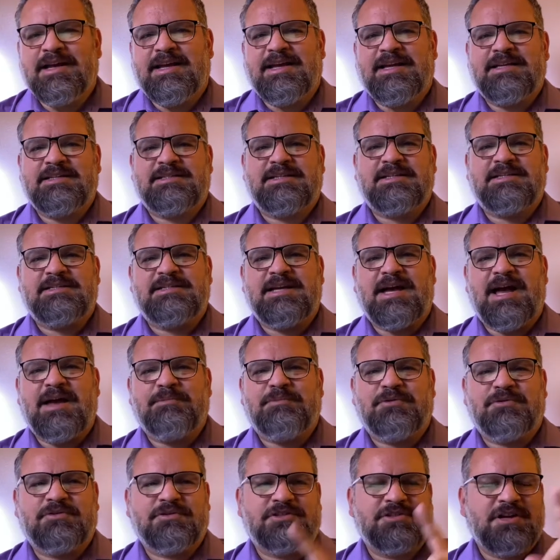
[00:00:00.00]
his
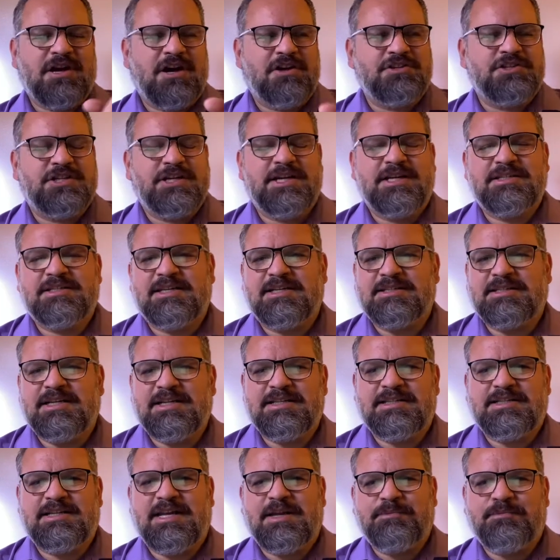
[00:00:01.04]
disciples saw Jesus, he,
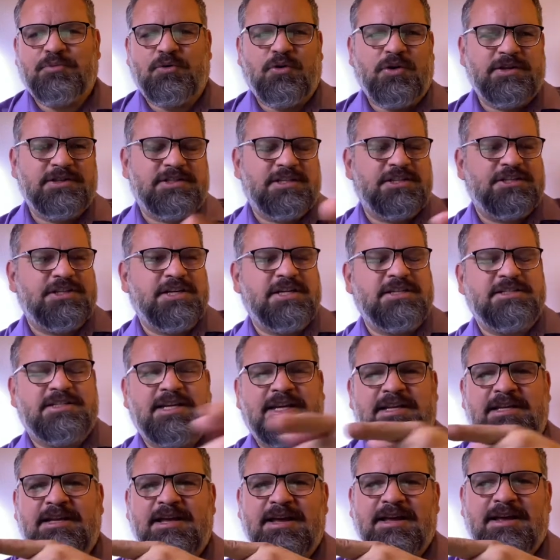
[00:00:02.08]
he points to Jesus
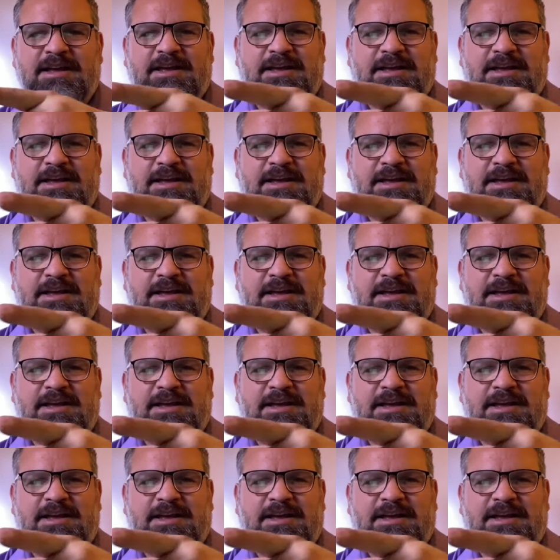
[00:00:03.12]
and said,